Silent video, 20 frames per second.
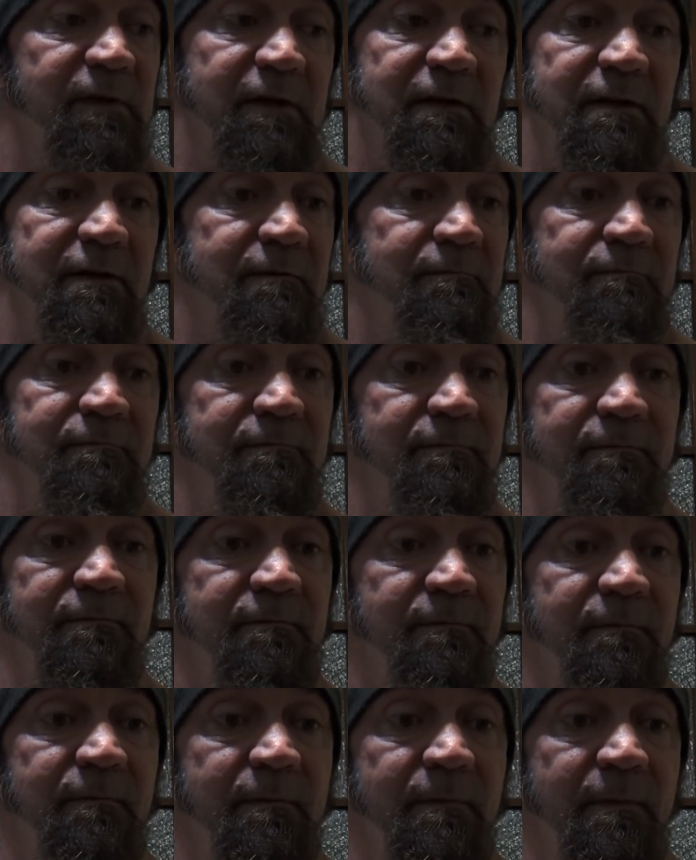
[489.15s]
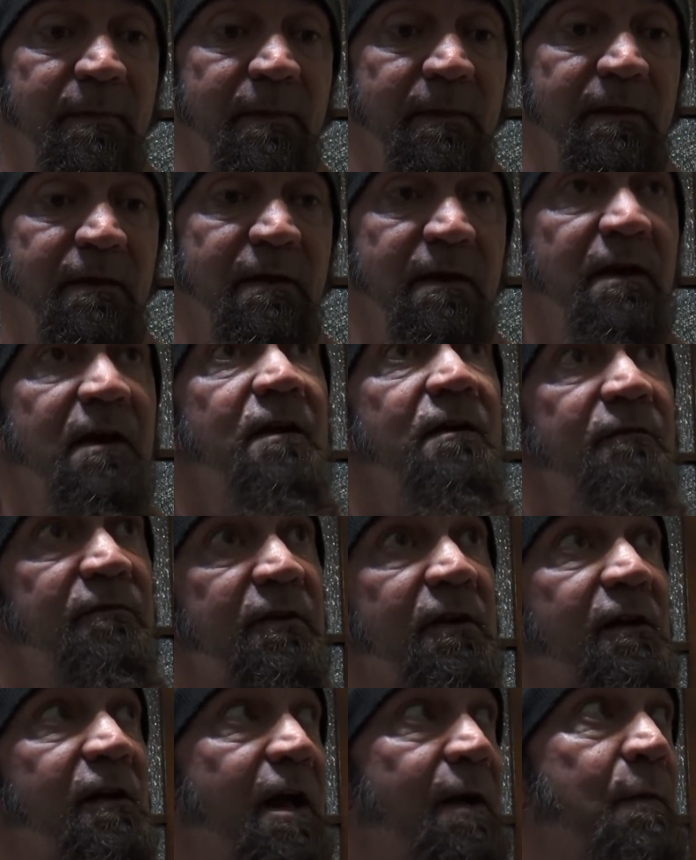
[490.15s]

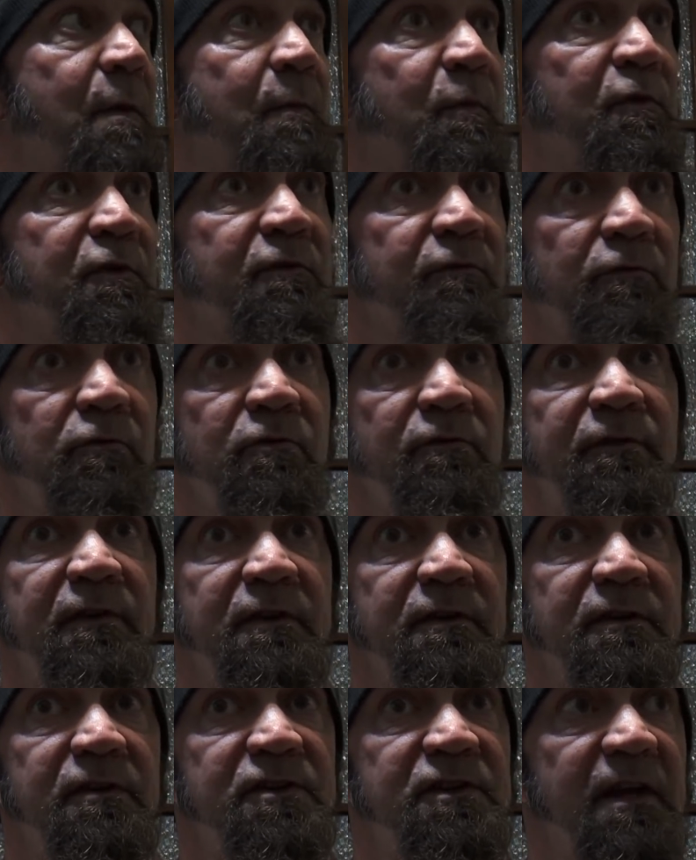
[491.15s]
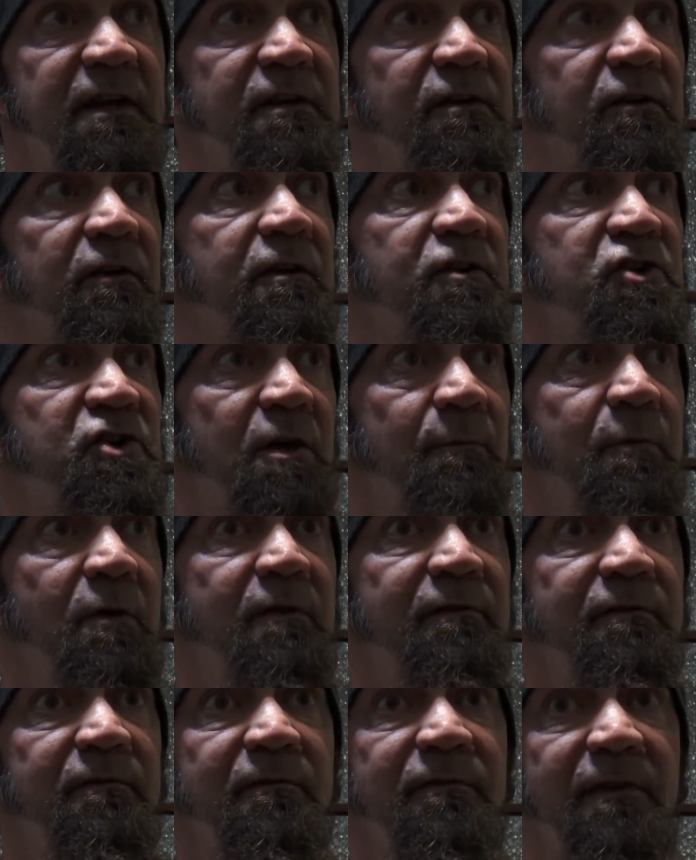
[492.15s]
If you climb up on a roof and you say you're going to jump
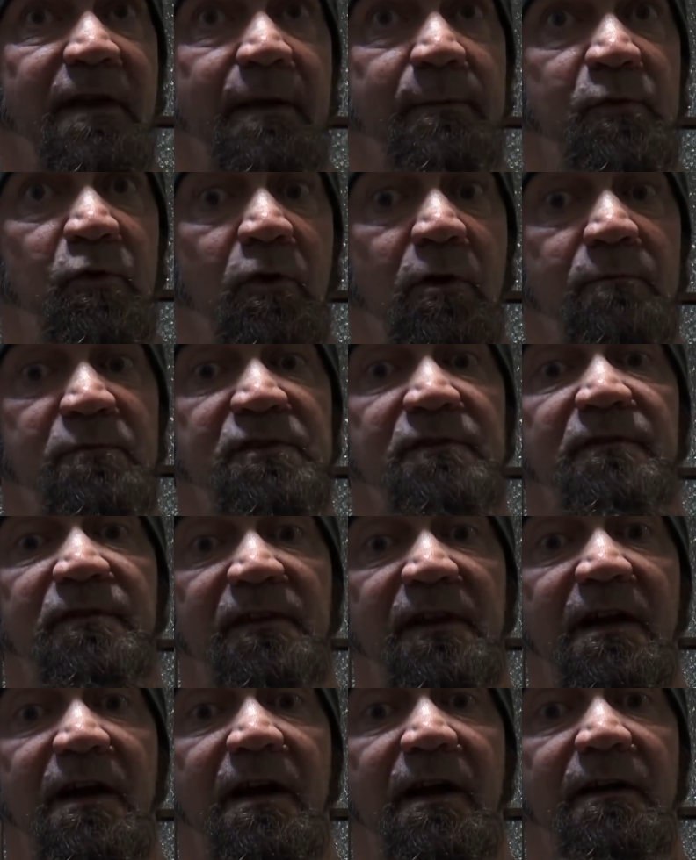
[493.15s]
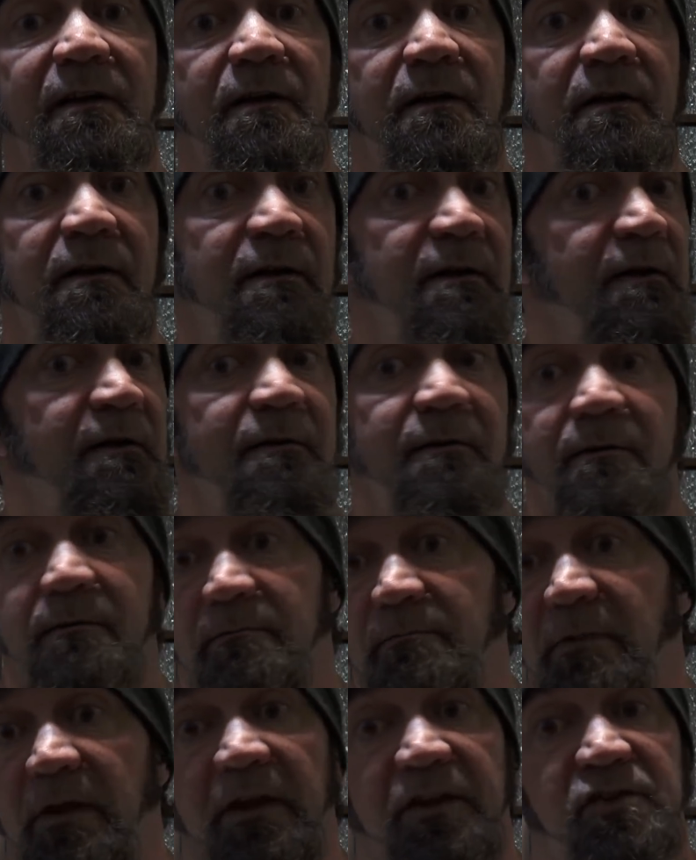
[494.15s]
off and flap your arms and fly,
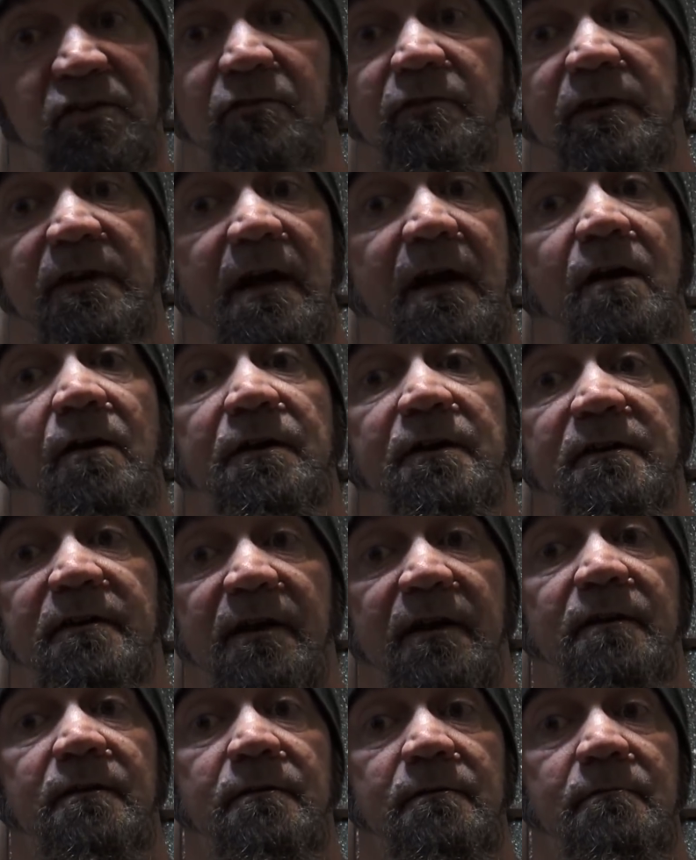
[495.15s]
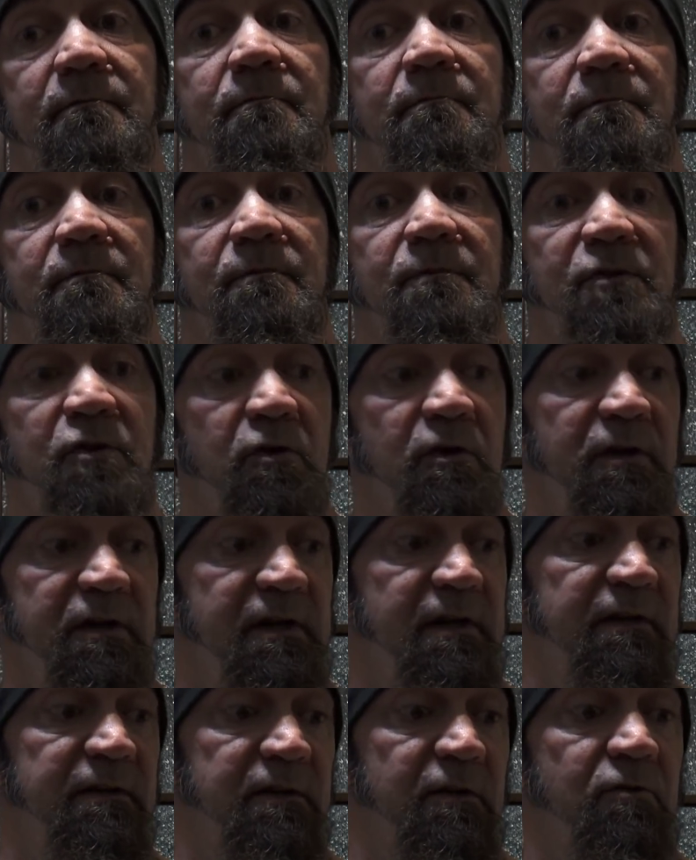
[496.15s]
it's a reality that you're going
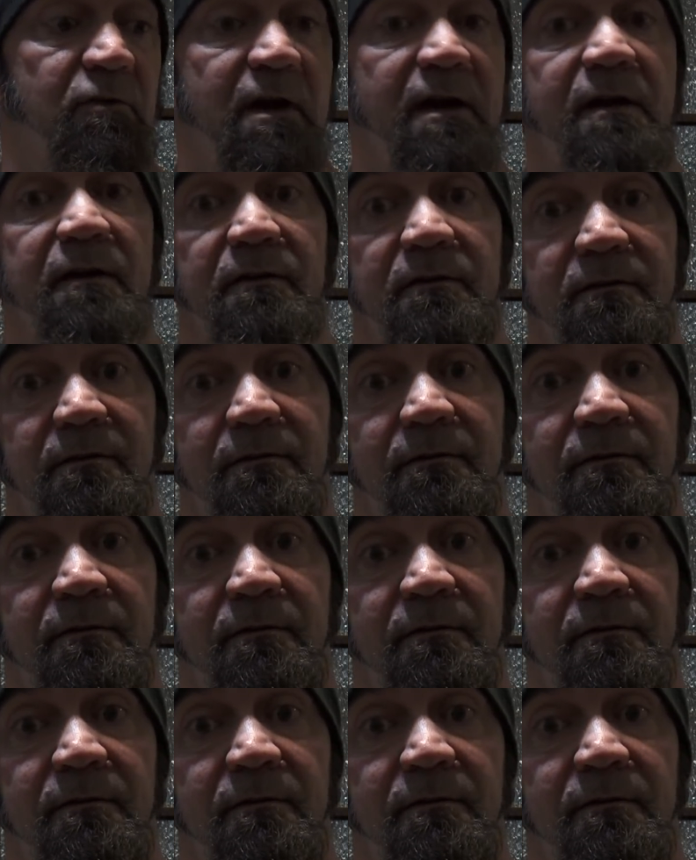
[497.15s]
to hit the ground.